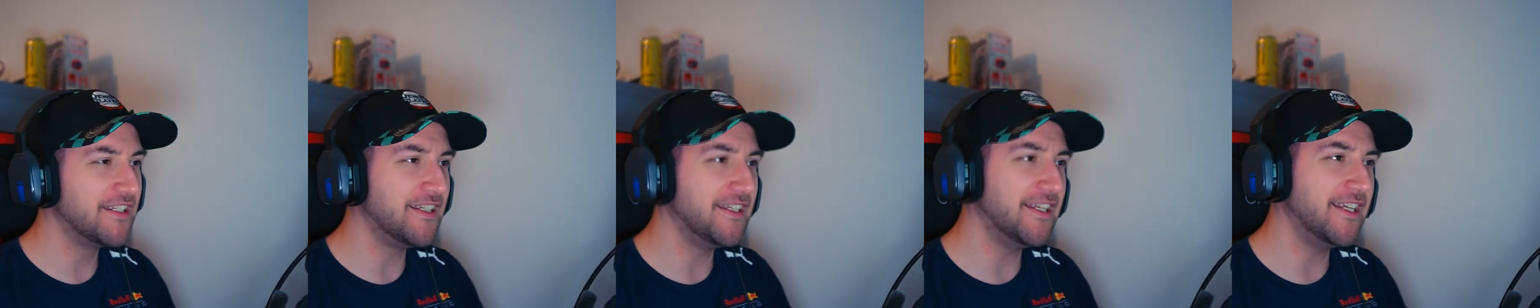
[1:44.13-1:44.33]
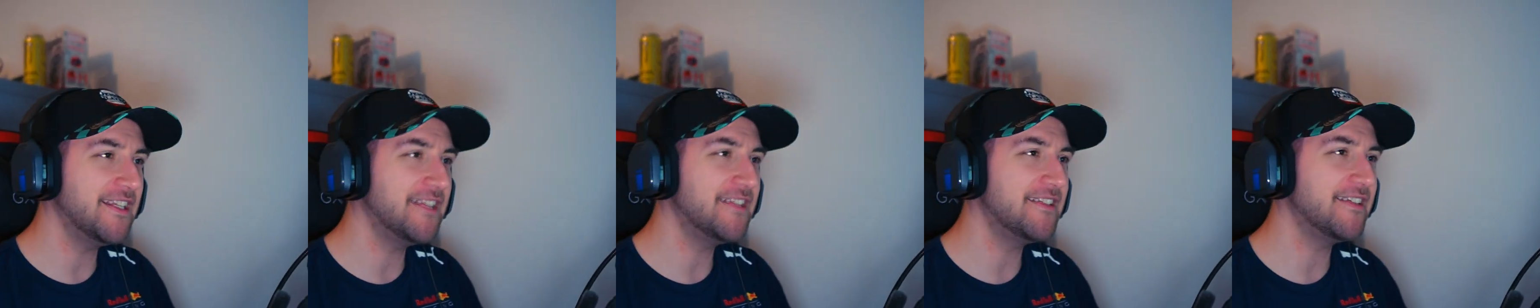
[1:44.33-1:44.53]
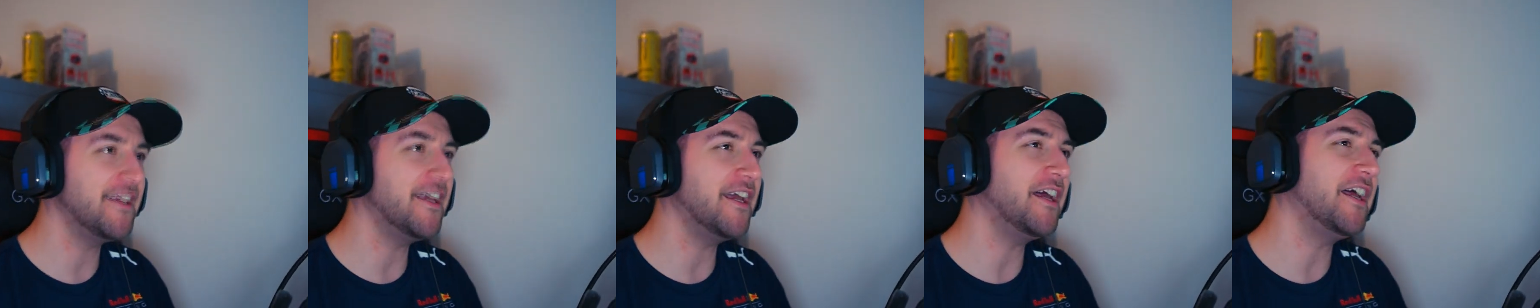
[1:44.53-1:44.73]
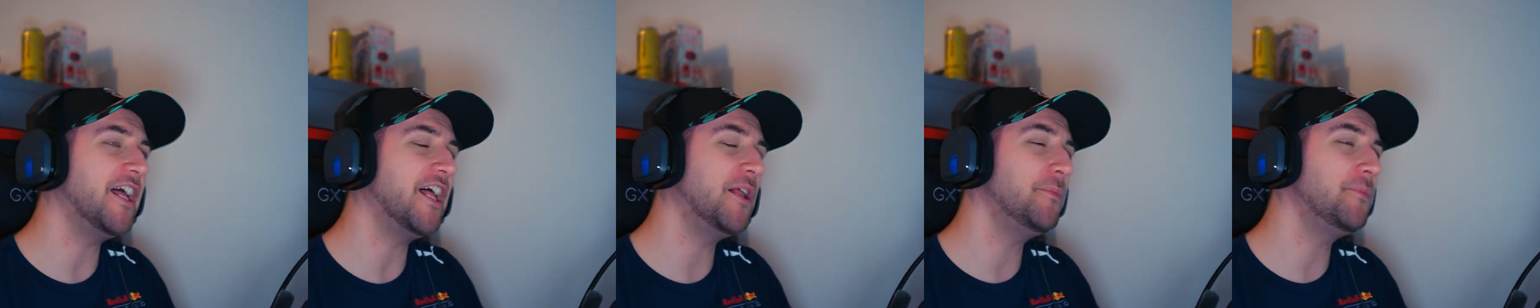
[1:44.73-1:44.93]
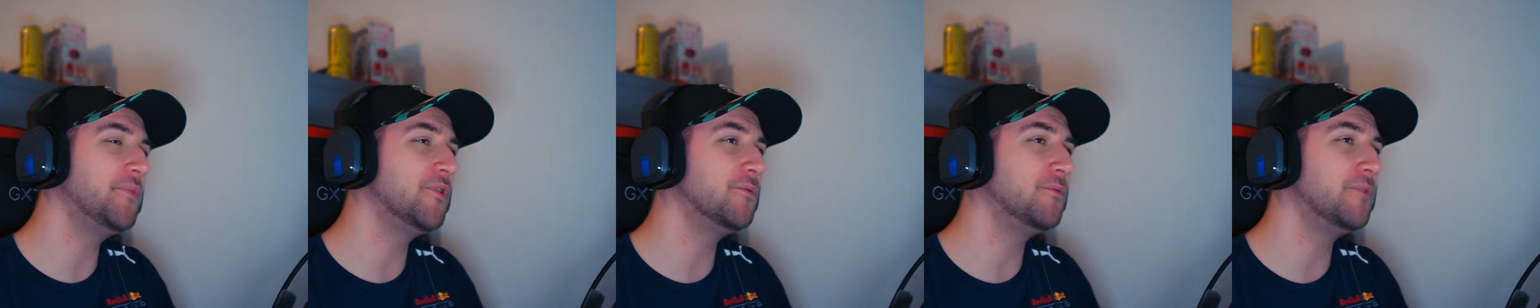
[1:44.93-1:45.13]
let's say I
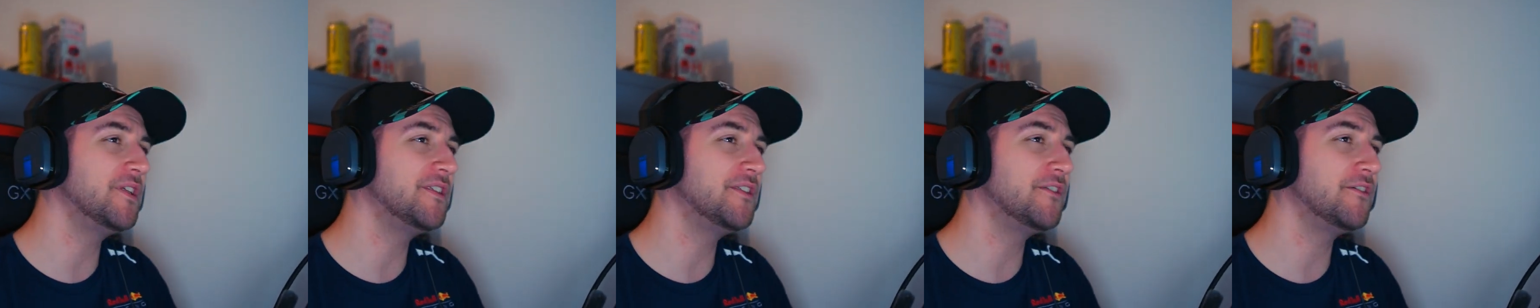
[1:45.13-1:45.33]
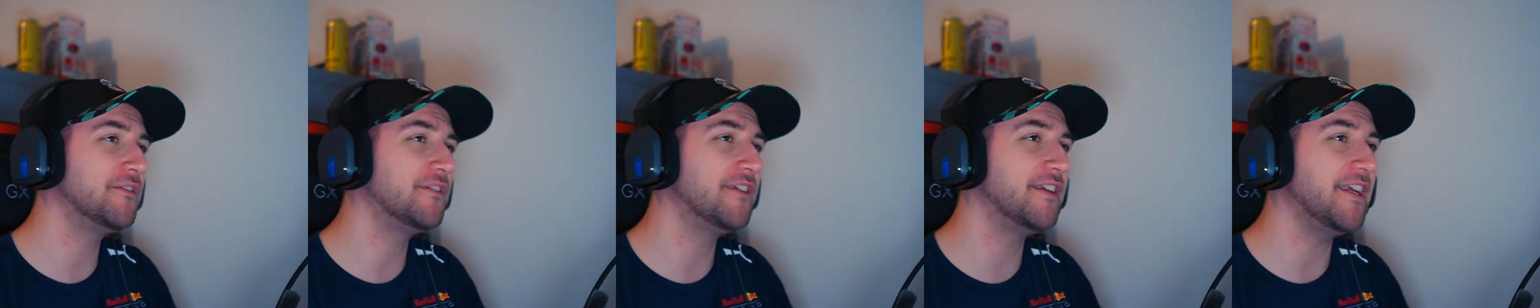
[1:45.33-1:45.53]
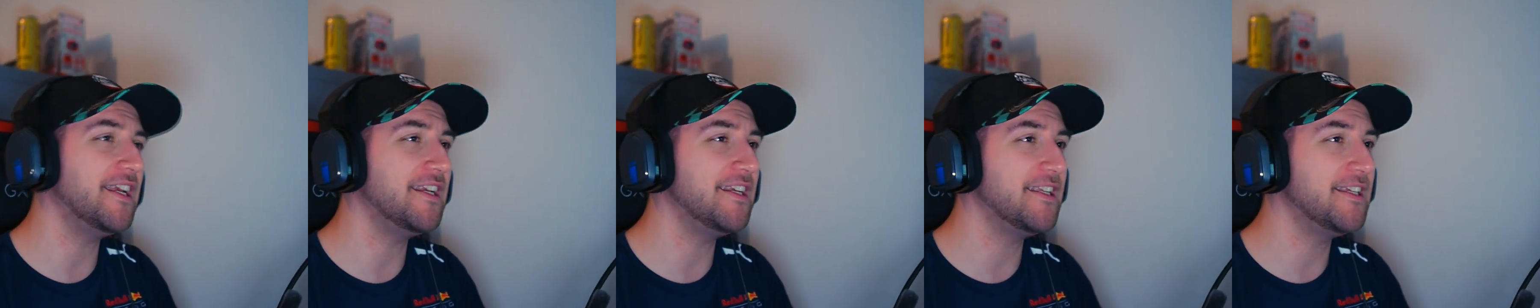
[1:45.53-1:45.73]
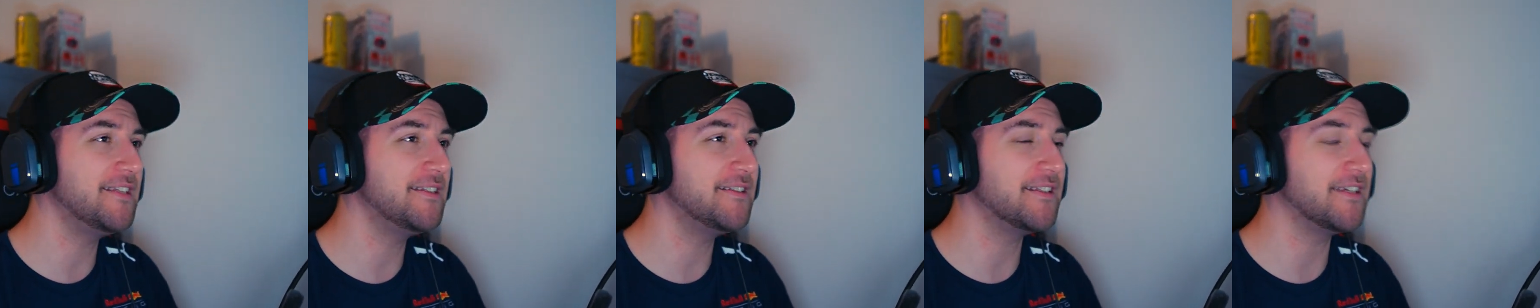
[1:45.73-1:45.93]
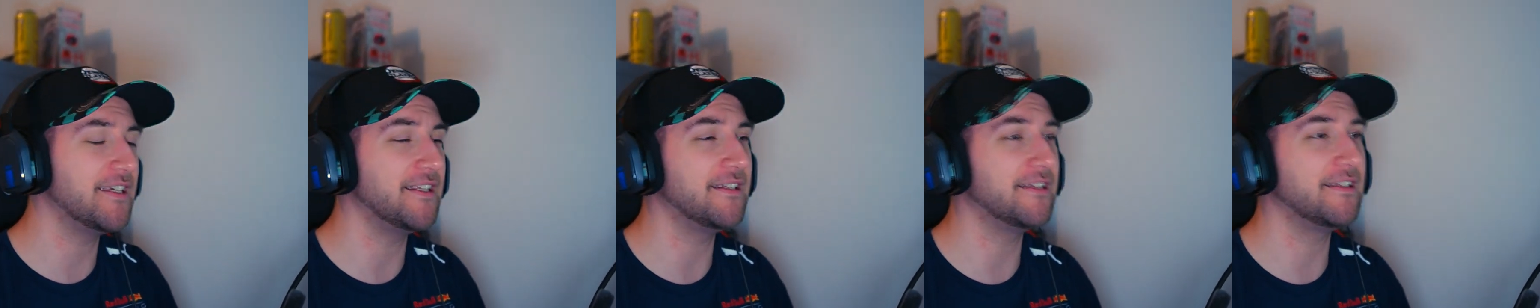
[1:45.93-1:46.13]
help you with your
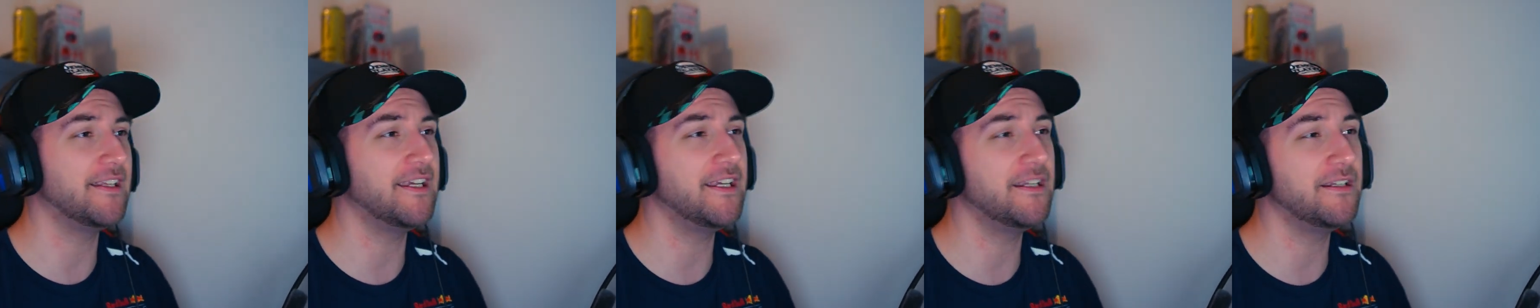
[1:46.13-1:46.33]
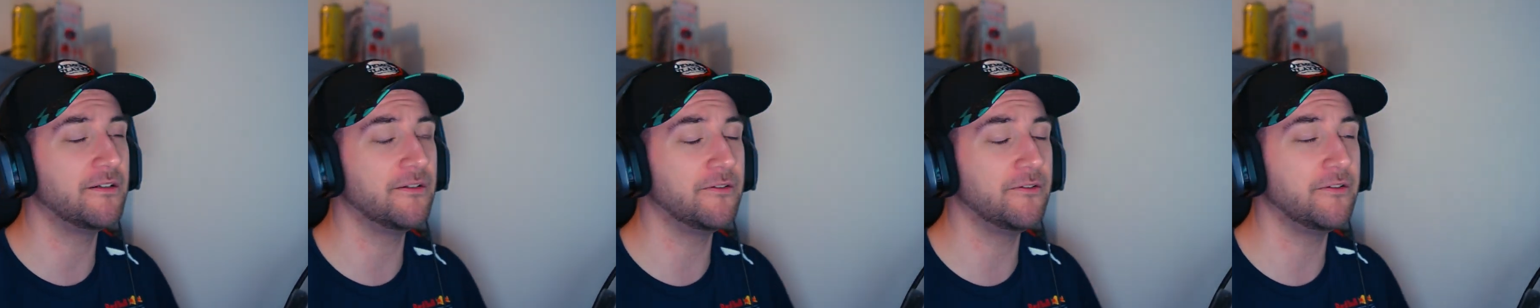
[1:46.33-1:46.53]
dailies and later